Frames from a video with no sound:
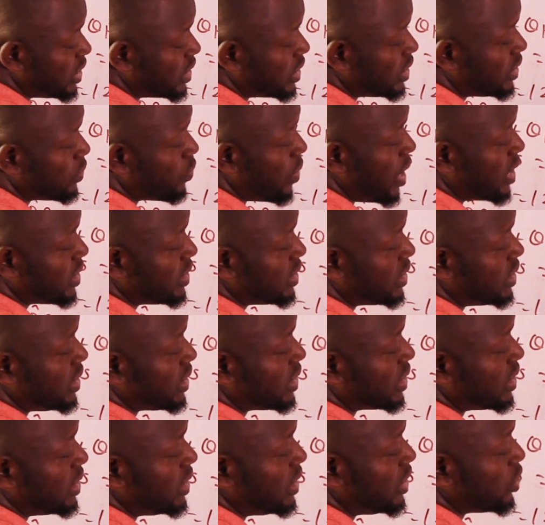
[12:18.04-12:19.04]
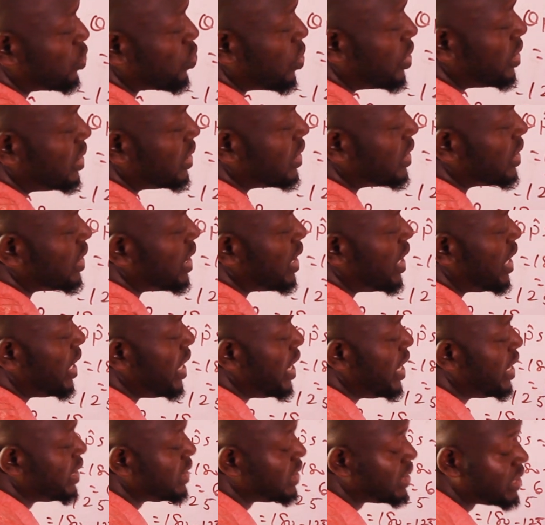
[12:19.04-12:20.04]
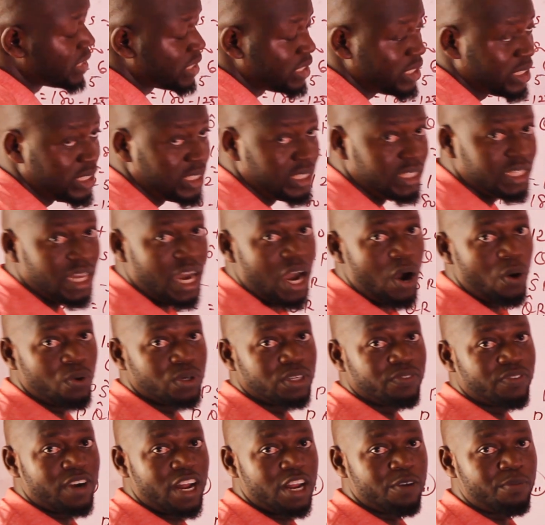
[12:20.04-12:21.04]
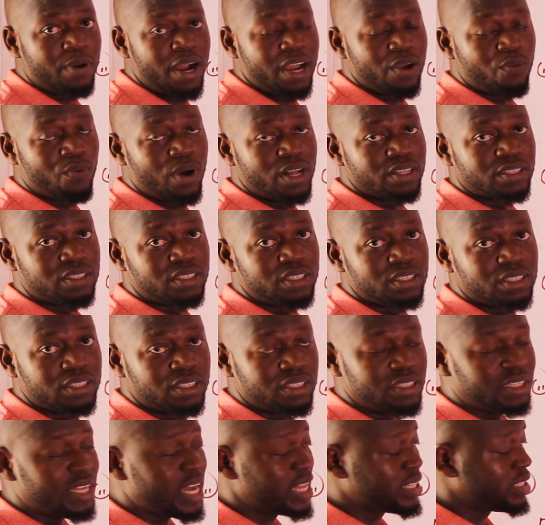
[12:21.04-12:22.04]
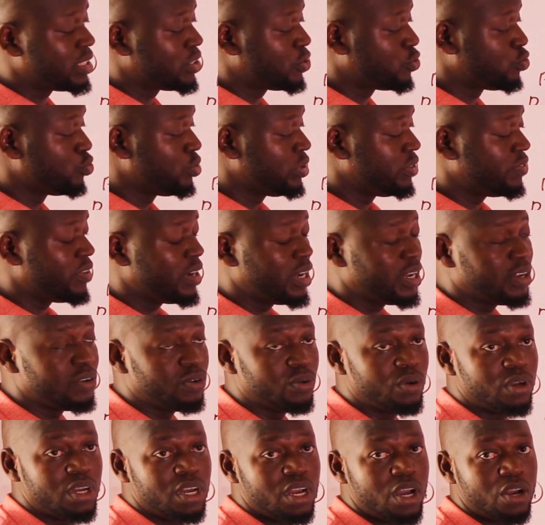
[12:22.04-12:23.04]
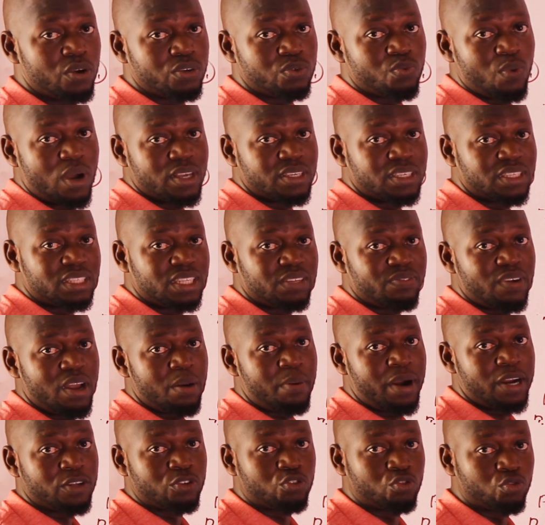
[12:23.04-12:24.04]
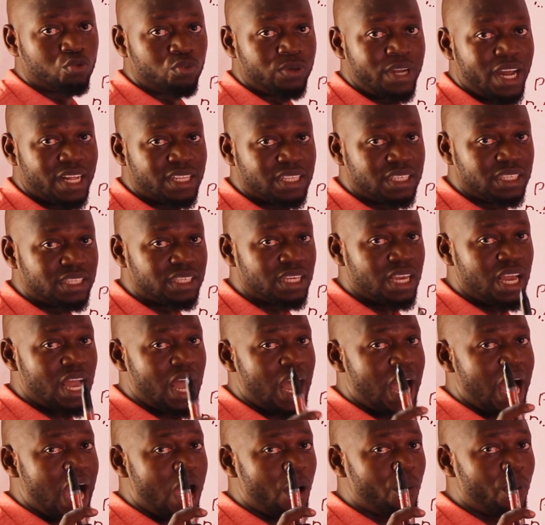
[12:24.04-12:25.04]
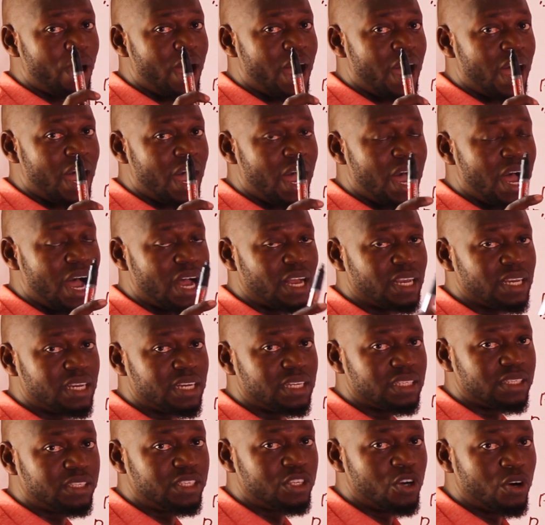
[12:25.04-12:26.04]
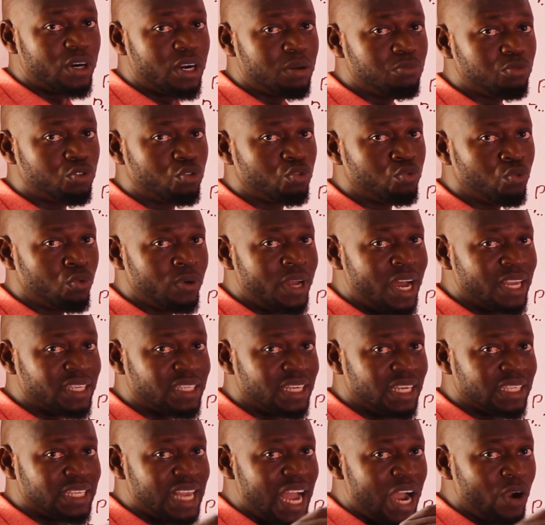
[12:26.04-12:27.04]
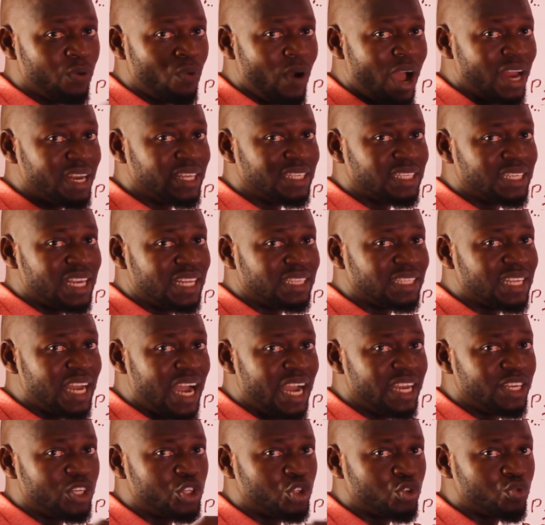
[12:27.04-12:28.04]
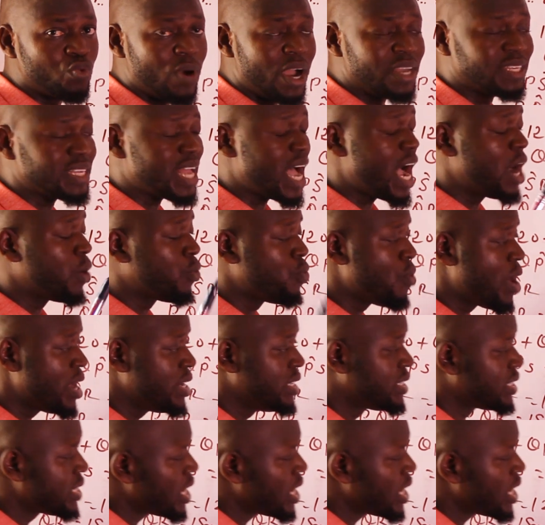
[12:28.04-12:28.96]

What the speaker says: is 160, this one is 80 now, divided by 160, that is 2 divided 1 divided by 2, that is our theorem 2 that says angle at the center is twice angle at the